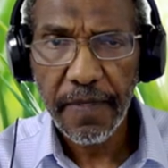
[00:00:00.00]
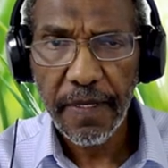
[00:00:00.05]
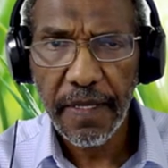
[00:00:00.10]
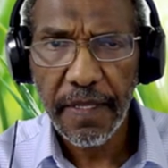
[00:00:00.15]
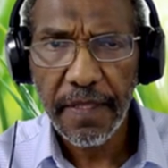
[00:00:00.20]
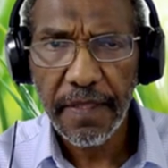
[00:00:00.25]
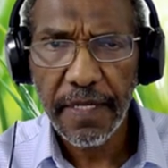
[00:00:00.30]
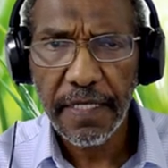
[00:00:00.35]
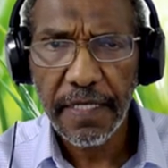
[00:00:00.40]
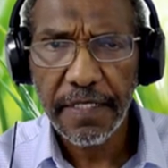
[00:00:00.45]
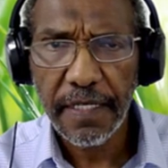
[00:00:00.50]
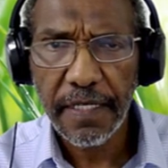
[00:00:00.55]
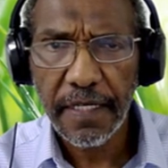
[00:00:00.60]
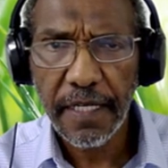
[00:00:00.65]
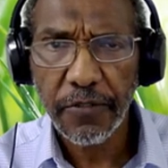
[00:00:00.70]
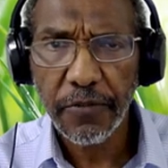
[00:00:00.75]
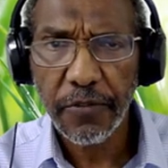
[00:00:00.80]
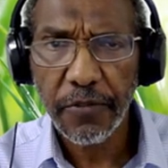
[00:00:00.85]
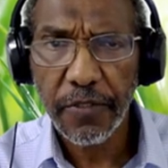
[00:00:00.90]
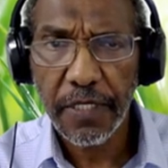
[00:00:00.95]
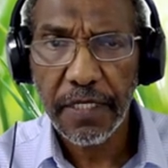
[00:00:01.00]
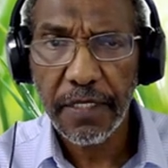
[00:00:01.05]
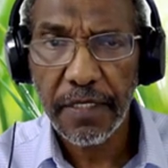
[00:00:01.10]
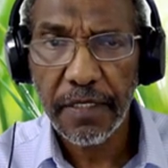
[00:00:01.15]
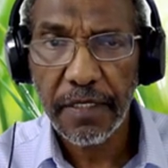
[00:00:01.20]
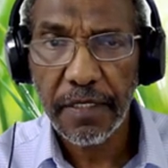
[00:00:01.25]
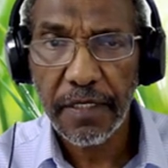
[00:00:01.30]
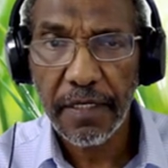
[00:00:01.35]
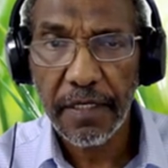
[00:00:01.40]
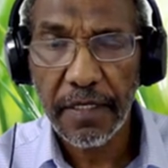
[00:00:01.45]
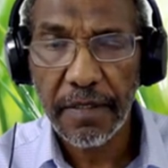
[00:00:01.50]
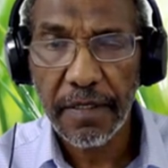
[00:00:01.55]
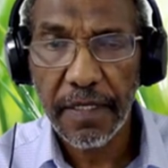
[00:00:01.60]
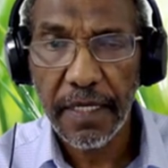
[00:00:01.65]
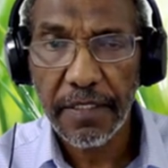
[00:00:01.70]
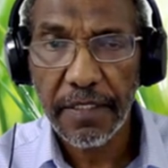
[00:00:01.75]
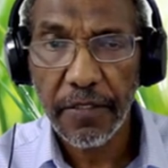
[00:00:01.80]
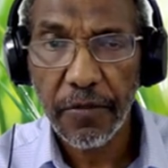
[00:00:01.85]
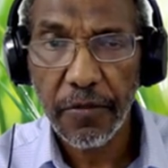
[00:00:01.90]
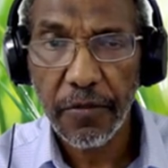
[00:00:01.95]
and the other category, uh, the
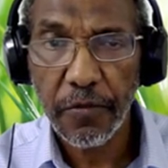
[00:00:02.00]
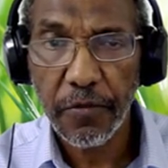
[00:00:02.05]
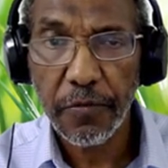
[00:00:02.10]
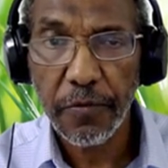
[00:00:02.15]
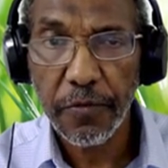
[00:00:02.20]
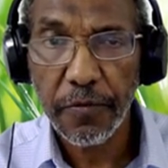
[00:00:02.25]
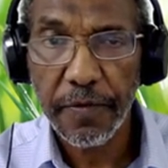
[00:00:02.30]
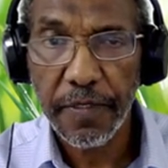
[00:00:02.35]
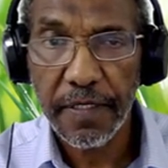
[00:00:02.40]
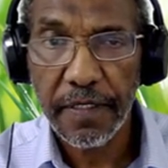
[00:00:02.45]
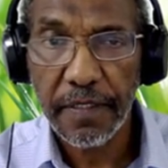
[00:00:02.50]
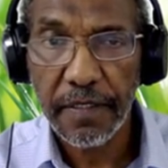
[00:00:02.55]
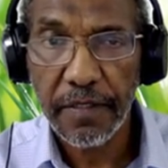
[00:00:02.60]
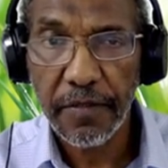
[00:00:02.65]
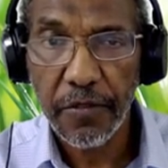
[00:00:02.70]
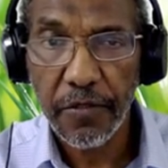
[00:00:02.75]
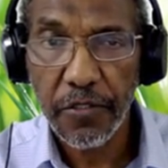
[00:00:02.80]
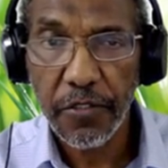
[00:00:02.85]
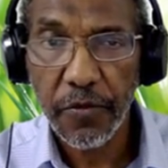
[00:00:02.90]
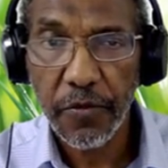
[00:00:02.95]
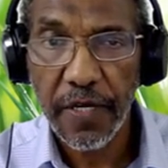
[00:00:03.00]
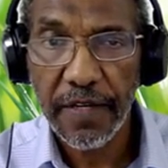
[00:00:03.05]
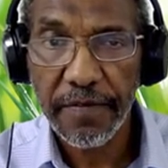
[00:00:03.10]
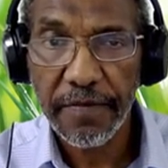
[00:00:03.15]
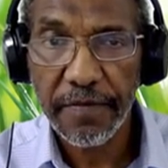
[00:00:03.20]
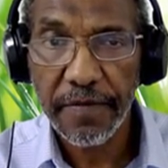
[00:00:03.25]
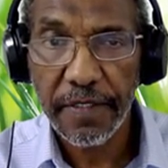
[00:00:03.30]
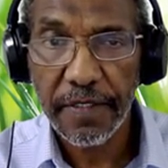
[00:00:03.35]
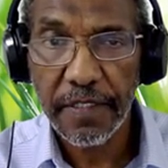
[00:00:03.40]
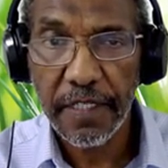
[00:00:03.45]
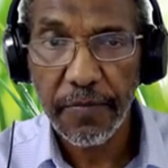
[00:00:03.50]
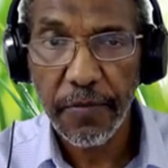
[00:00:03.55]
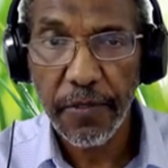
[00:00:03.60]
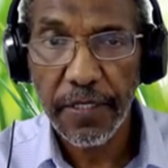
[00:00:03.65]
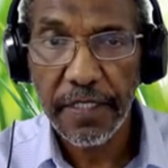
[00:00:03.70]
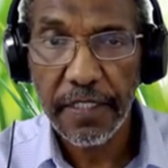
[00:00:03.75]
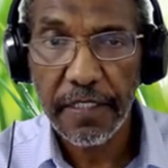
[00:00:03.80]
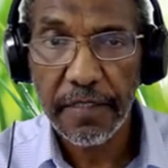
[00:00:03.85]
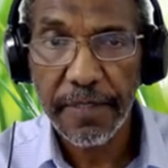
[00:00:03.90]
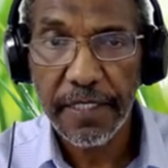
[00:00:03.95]
other group would be the, those who have
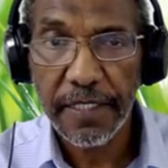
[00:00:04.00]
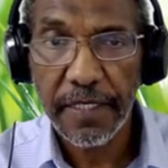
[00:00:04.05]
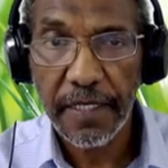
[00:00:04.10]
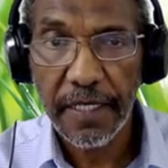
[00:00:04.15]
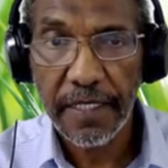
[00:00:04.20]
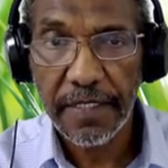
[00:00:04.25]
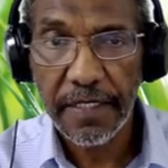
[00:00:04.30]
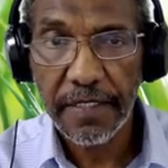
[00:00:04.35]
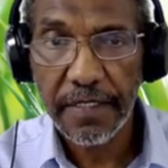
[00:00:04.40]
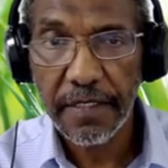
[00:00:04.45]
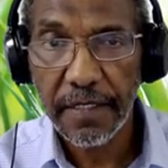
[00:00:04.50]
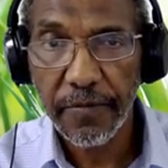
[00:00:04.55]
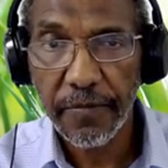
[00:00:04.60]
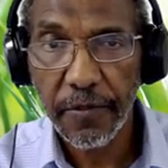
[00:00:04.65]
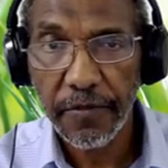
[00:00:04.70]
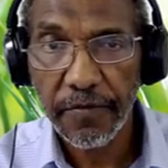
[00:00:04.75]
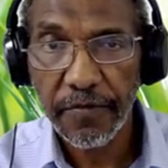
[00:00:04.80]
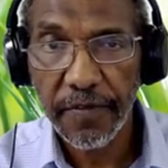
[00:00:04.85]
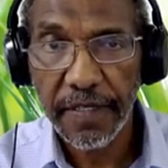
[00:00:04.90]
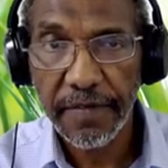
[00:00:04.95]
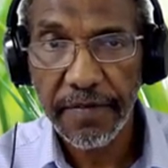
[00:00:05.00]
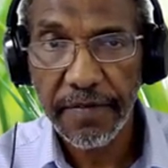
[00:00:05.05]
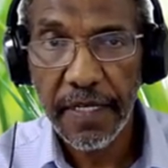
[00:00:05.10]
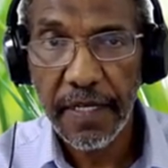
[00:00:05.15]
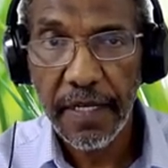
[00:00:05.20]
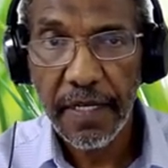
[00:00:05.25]
interpolated median less than 3.5.